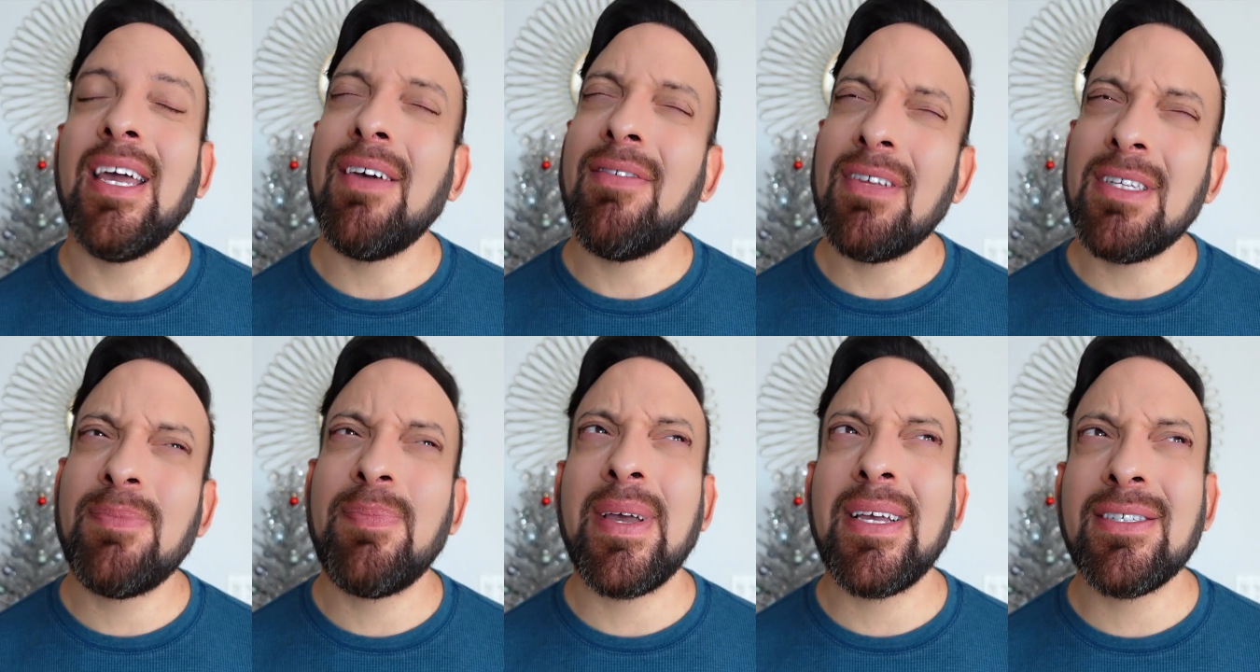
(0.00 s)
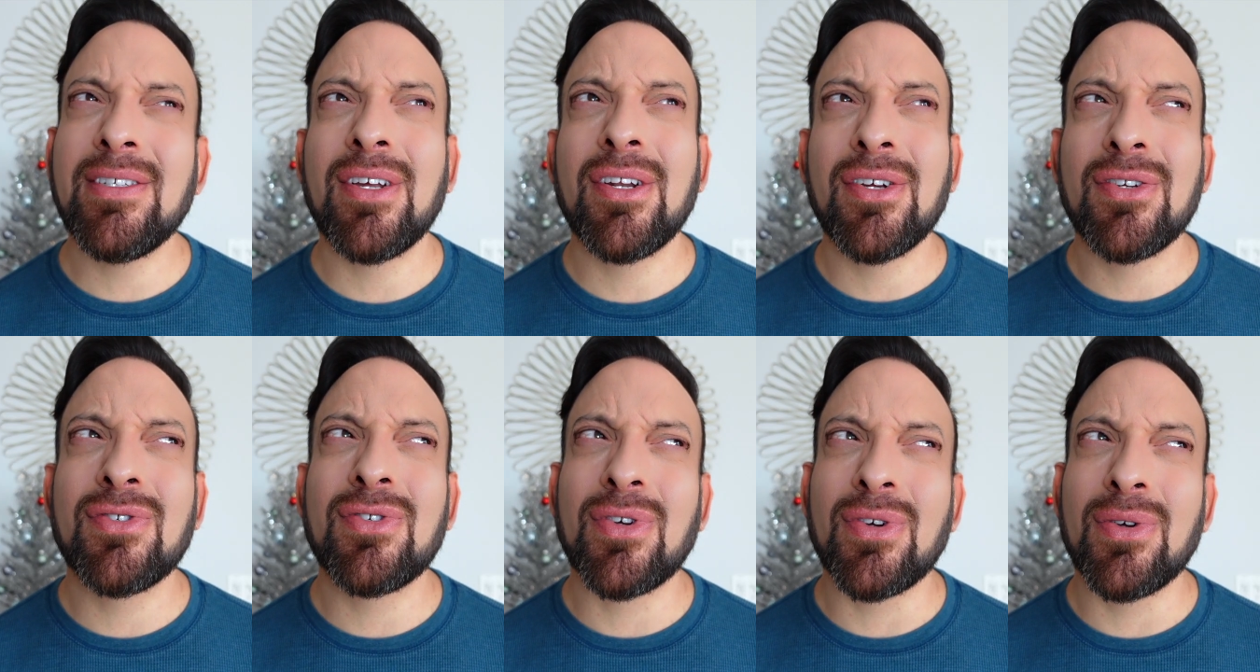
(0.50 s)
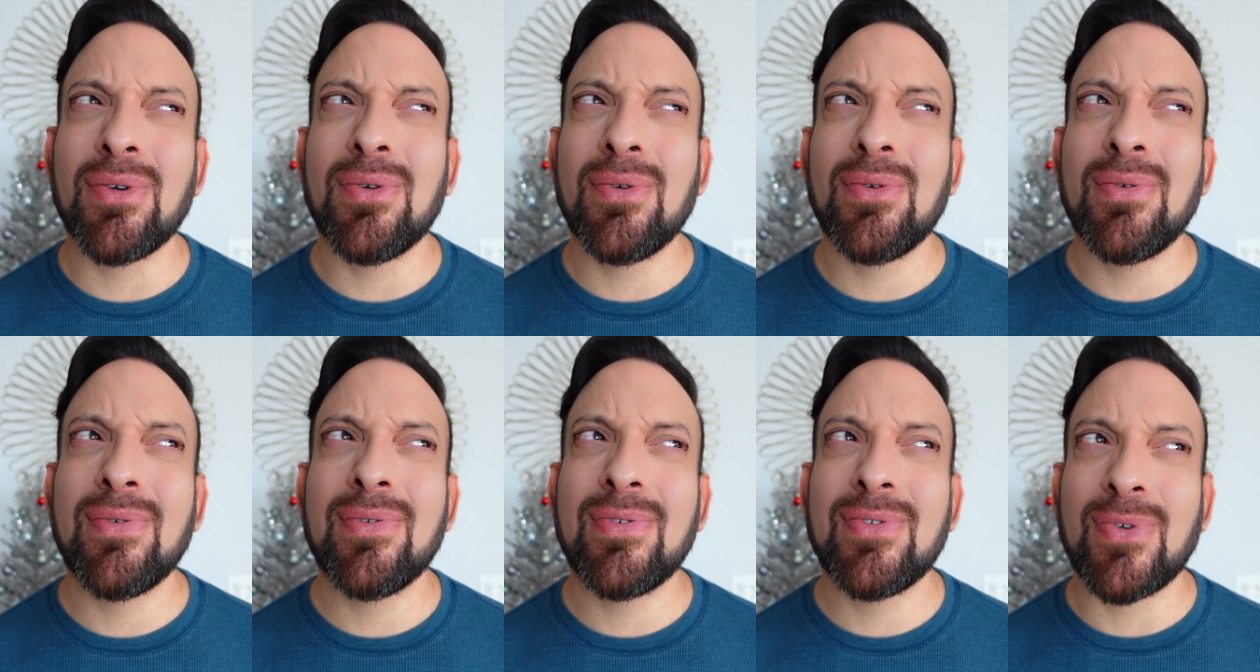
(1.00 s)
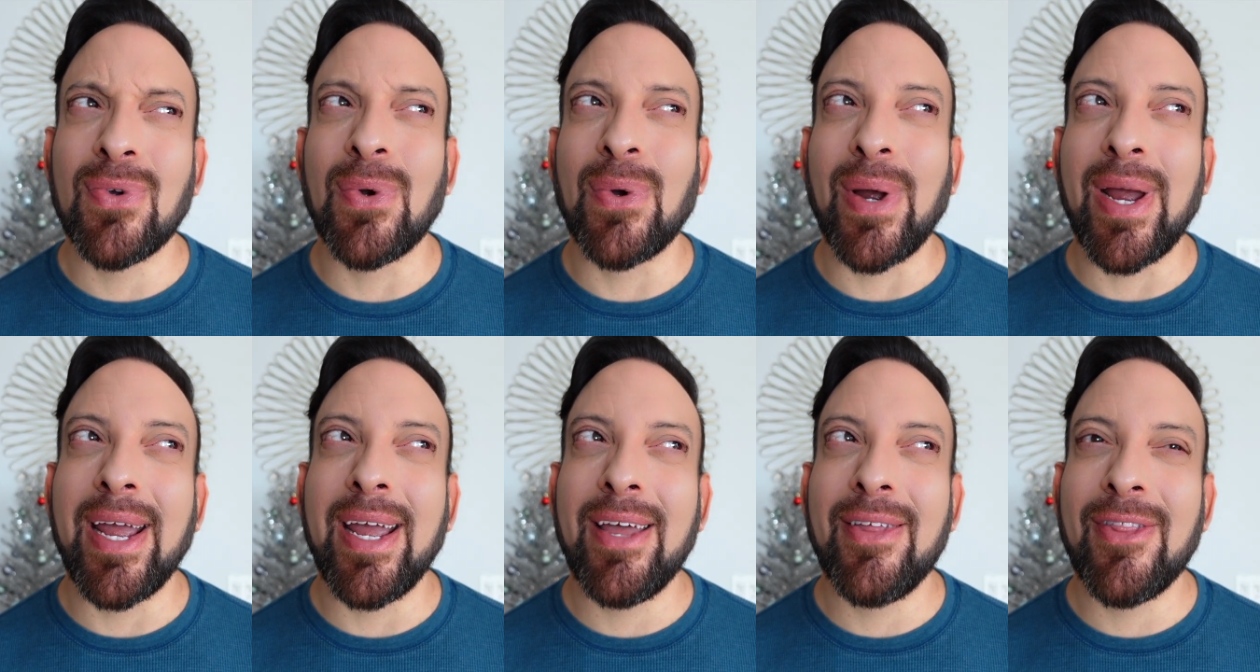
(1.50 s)
If it's based on a true
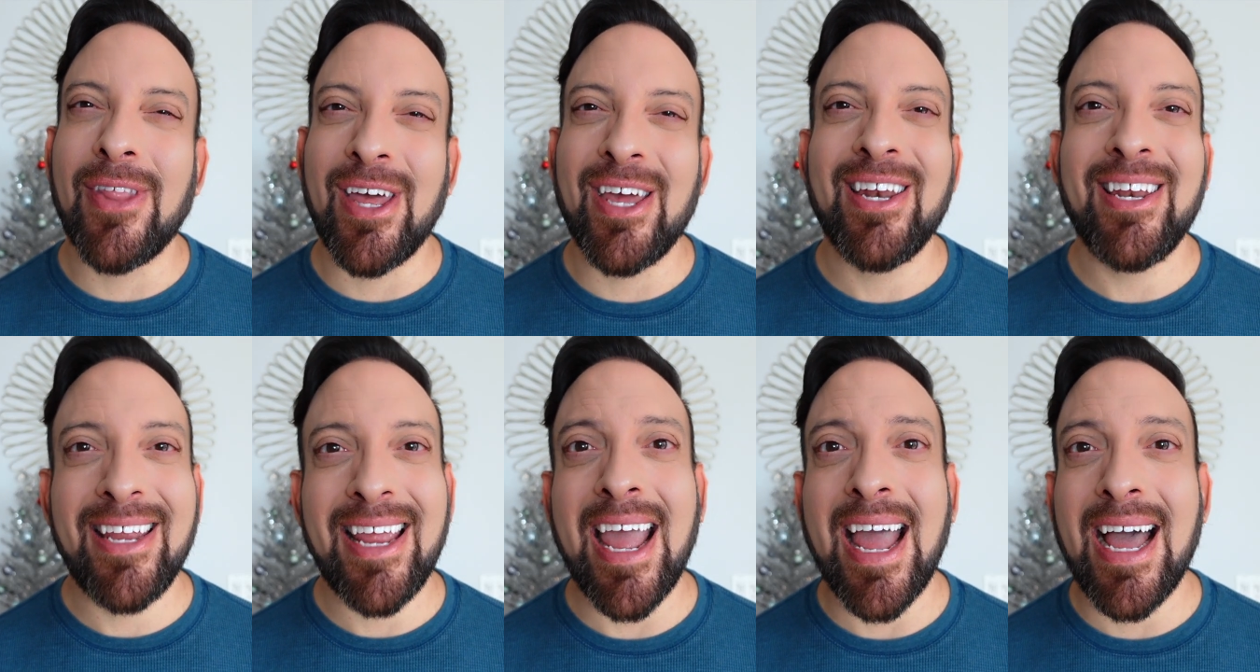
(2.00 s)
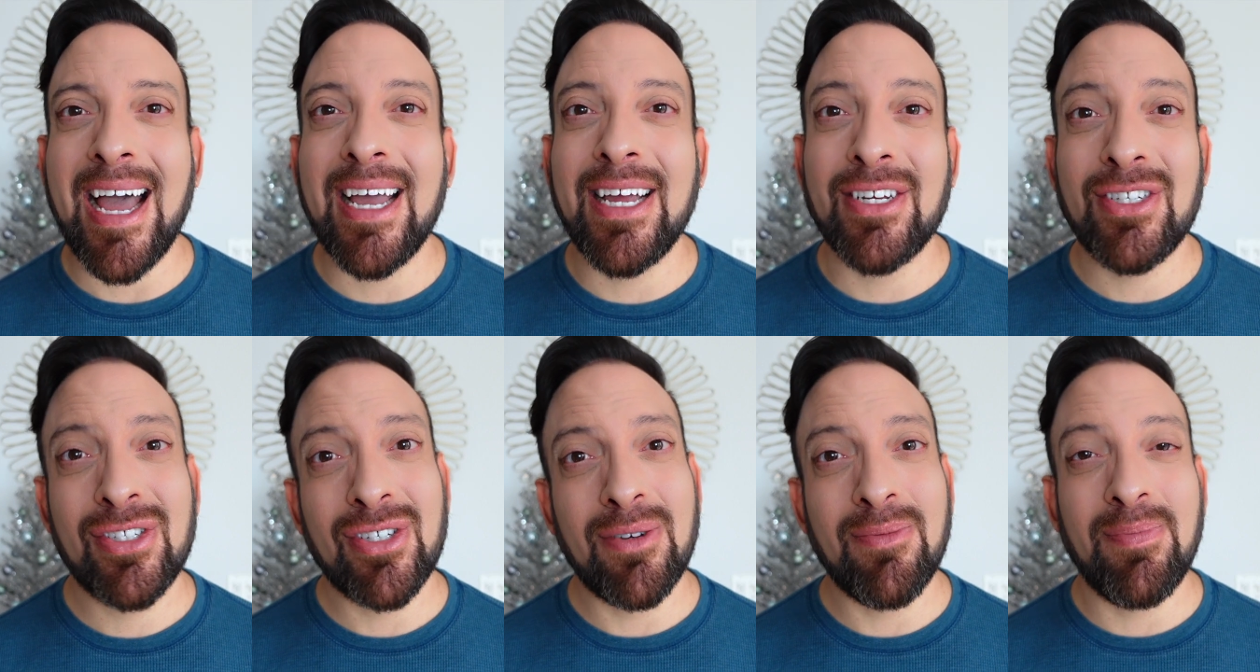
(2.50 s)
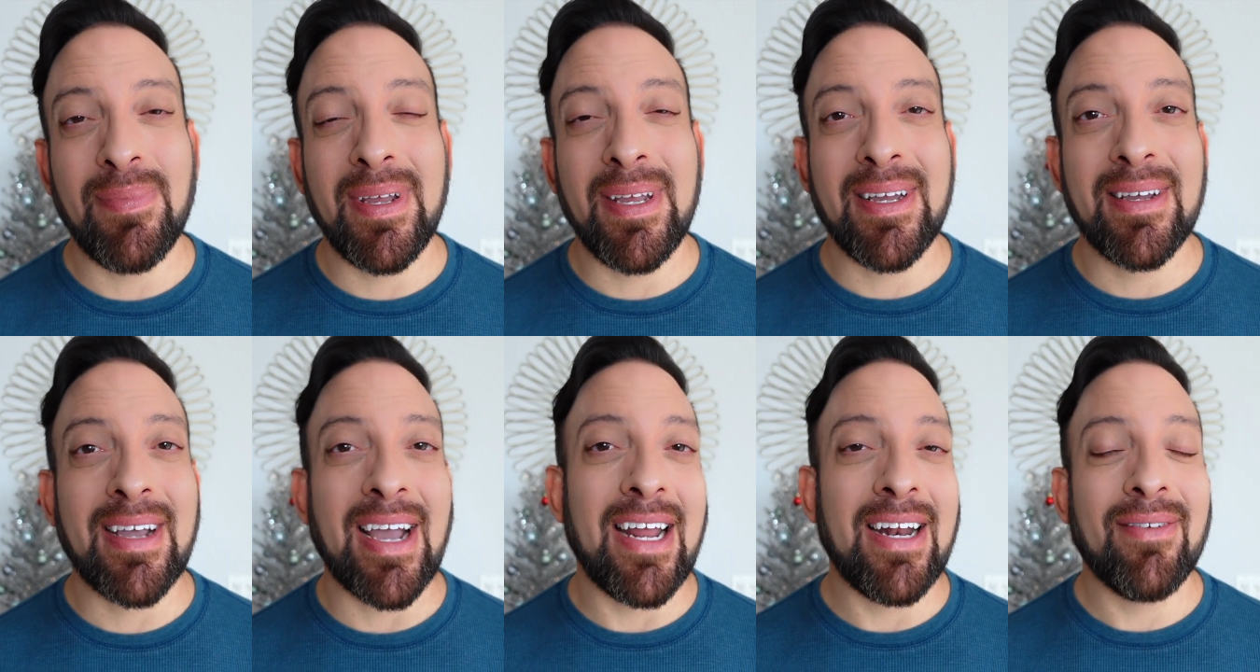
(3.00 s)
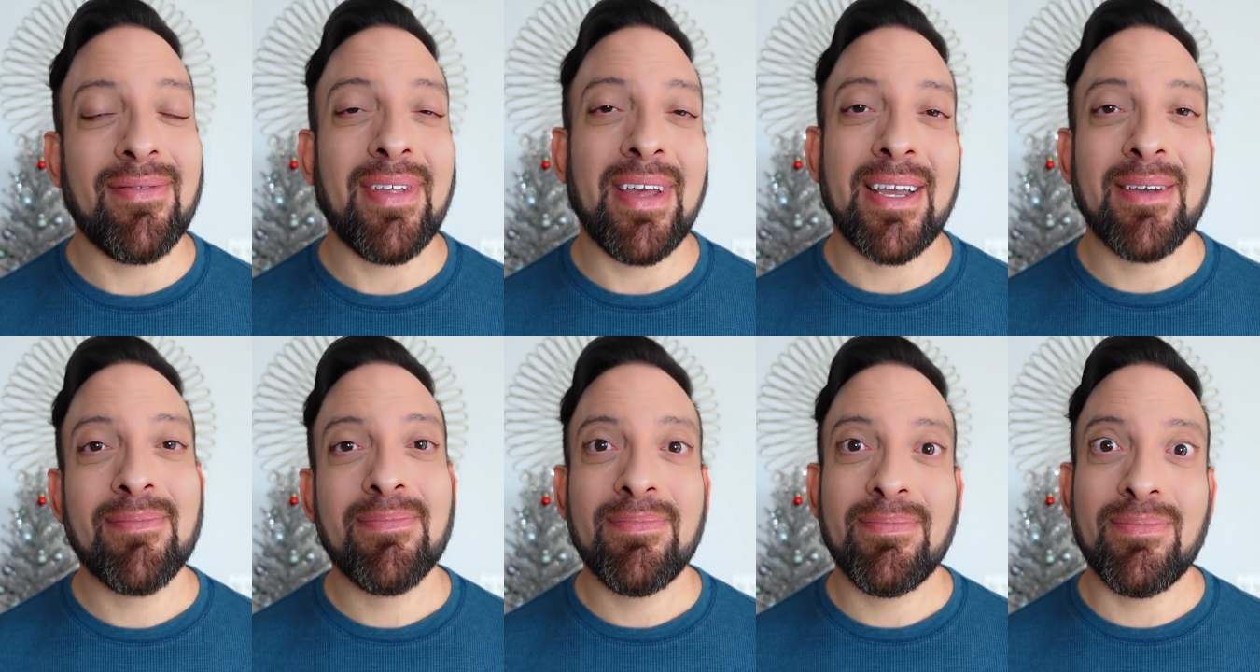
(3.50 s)
story, then yeah, it should be kind of like
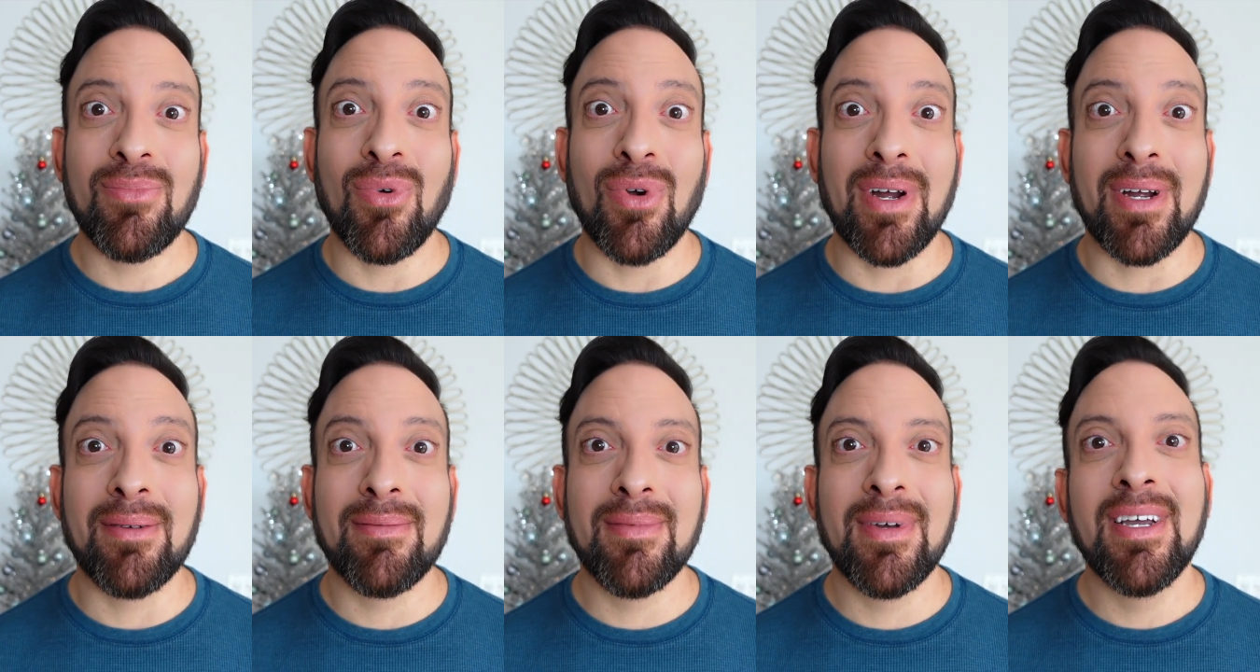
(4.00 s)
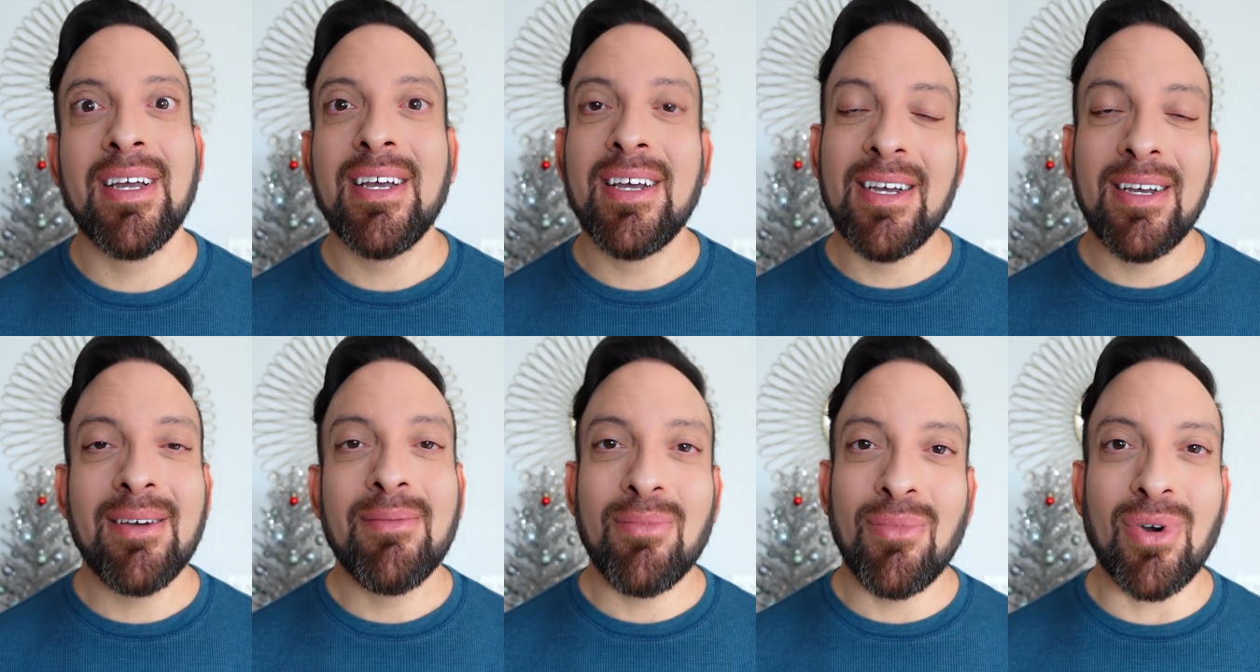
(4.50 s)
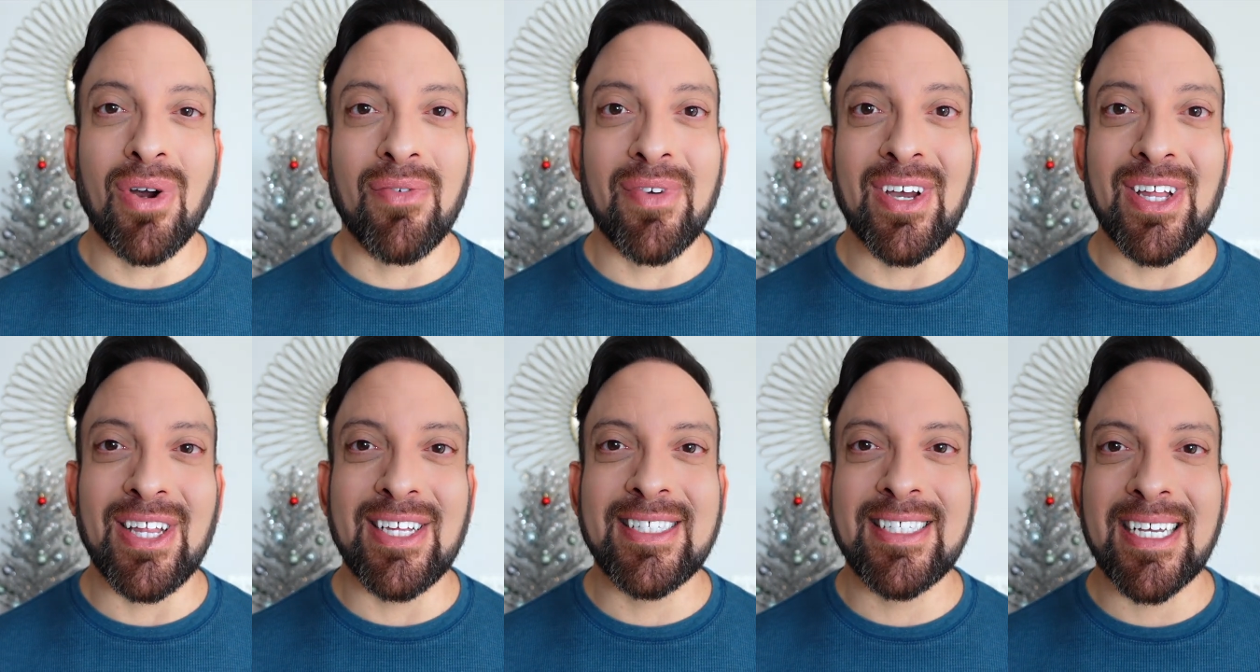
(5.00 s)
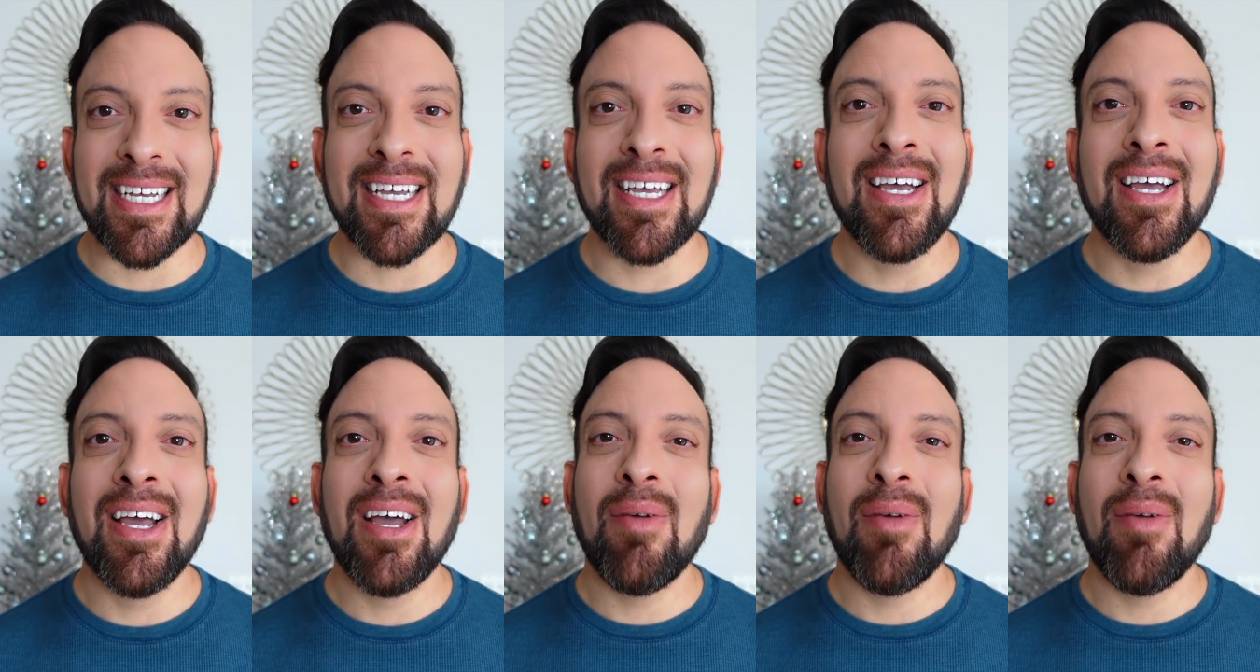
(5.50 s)
more more realistic.